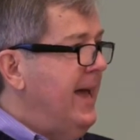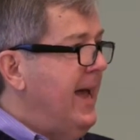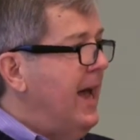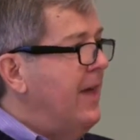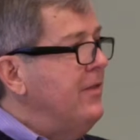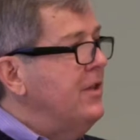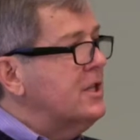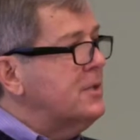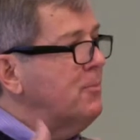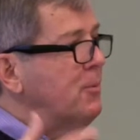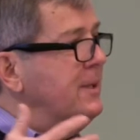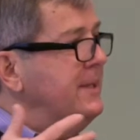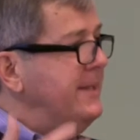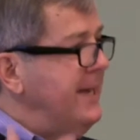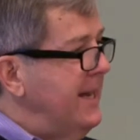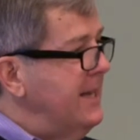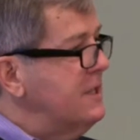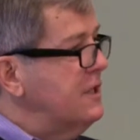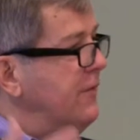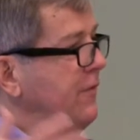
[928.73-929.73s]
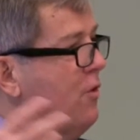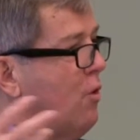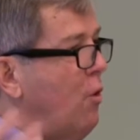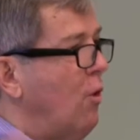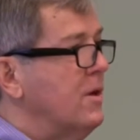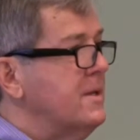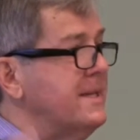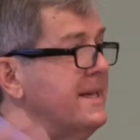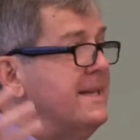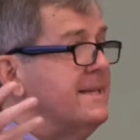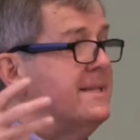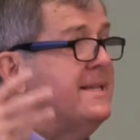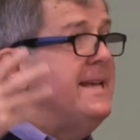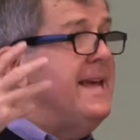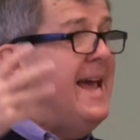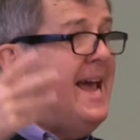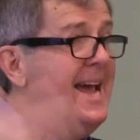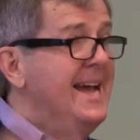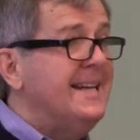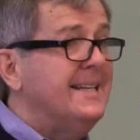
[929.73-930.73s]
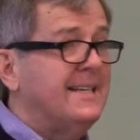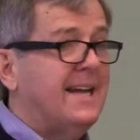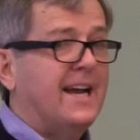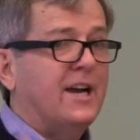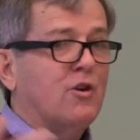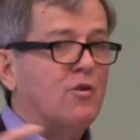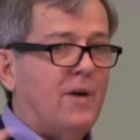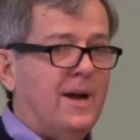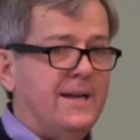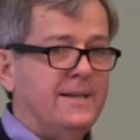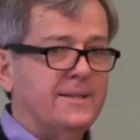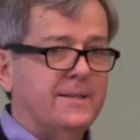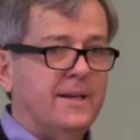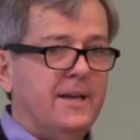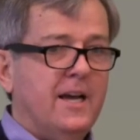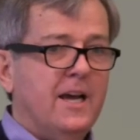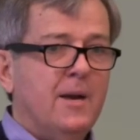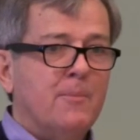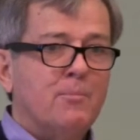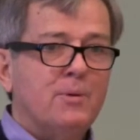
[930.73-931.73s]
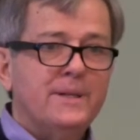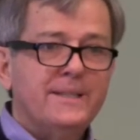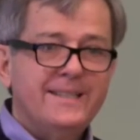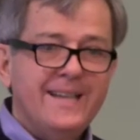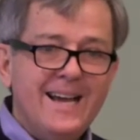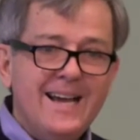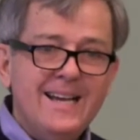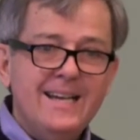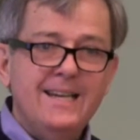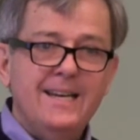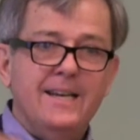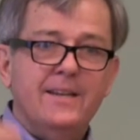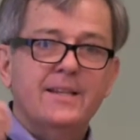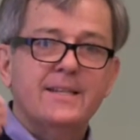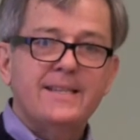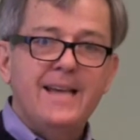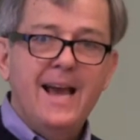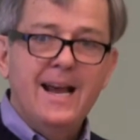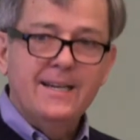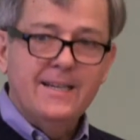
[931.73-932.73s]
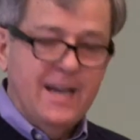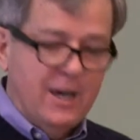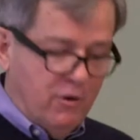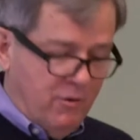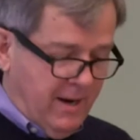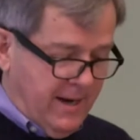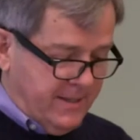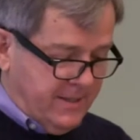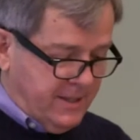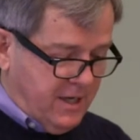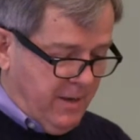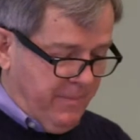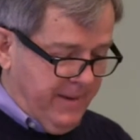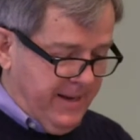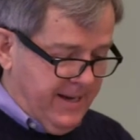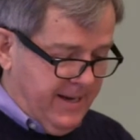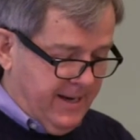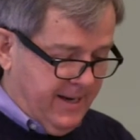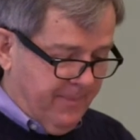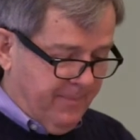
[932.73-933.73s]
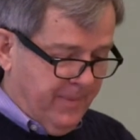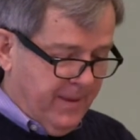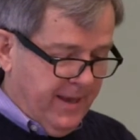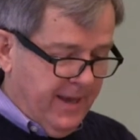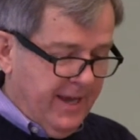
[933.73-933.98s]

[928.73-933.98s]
And this pretense, of course, is the Antichrist, pretending this Antichrist coming in.